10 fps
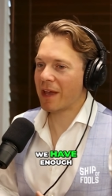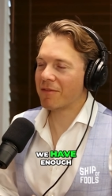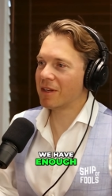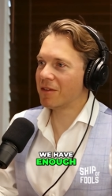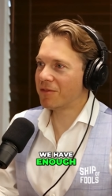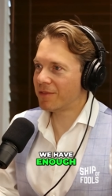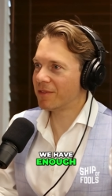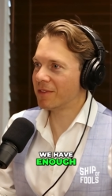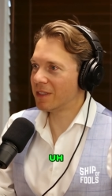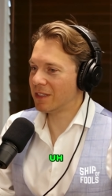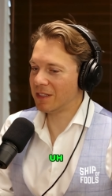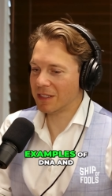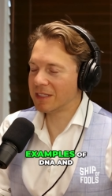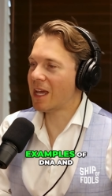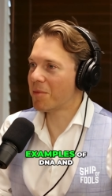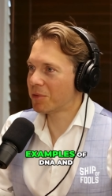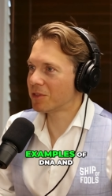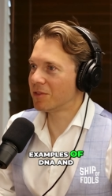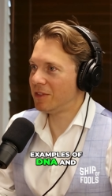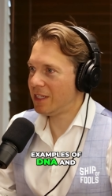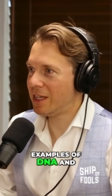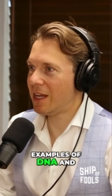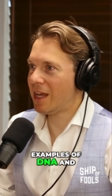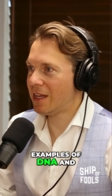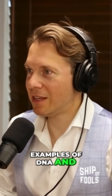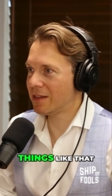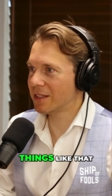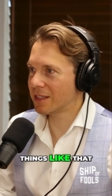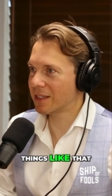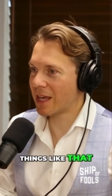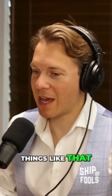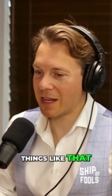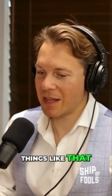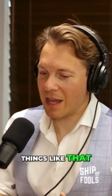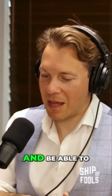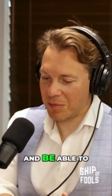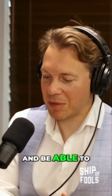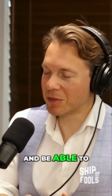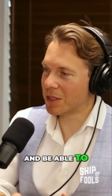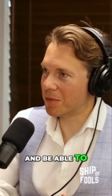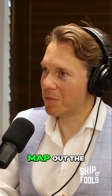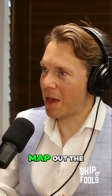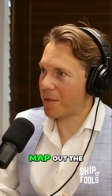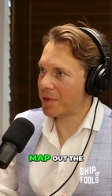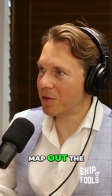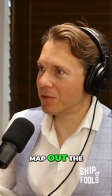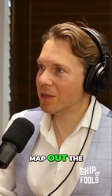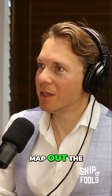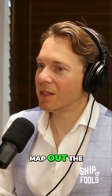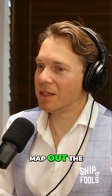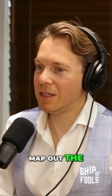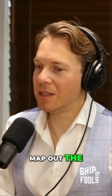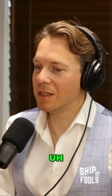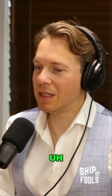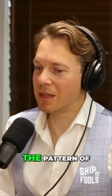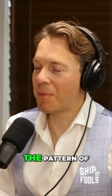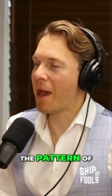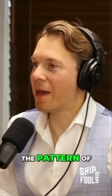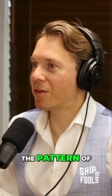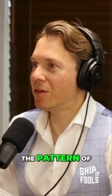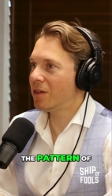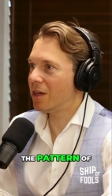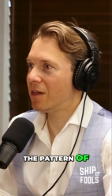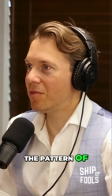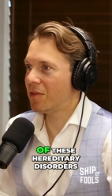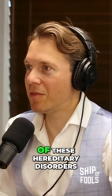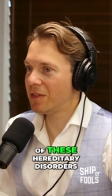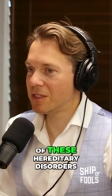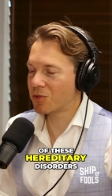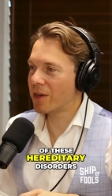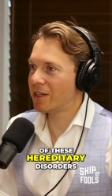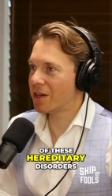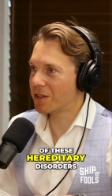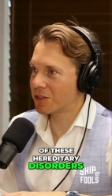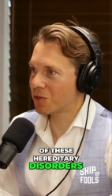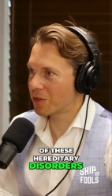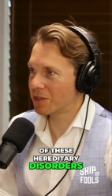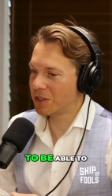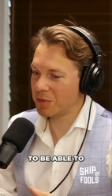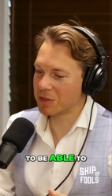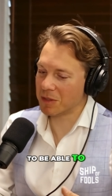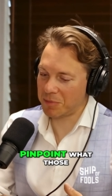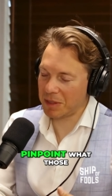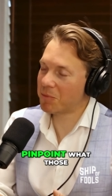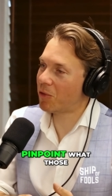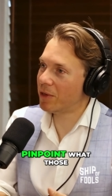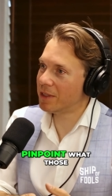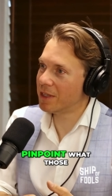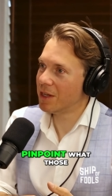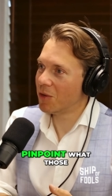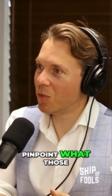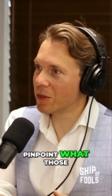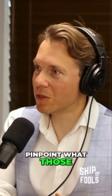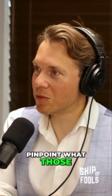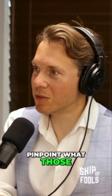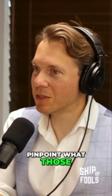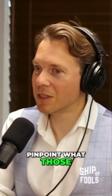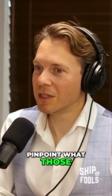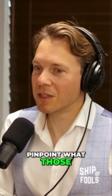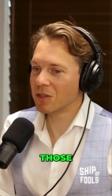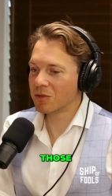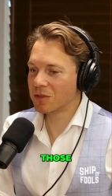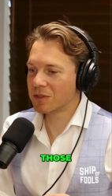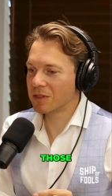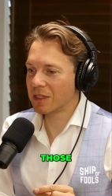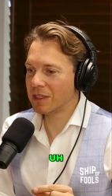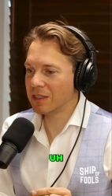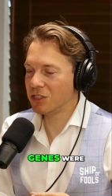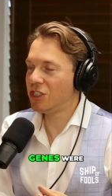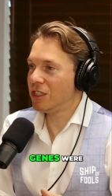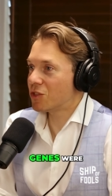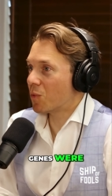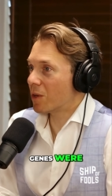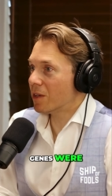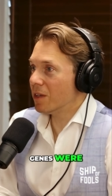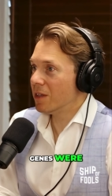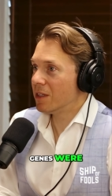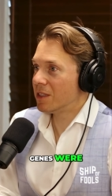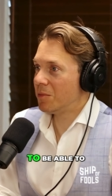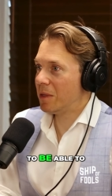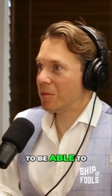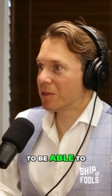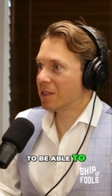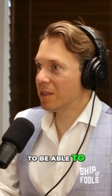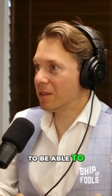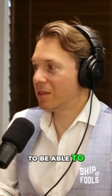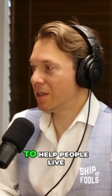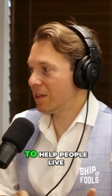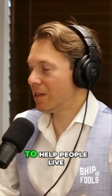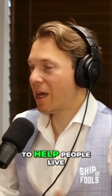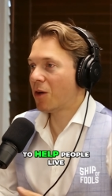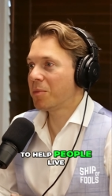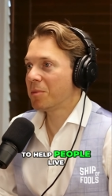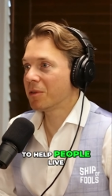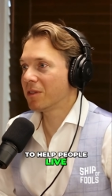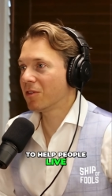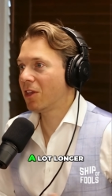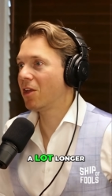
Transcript: We have enough examples of DNA and things like that, and be able to map out the the, pattern of, of these hereditary disorders to be able to pinpoint what those those uh, genes were to be able to to help people live a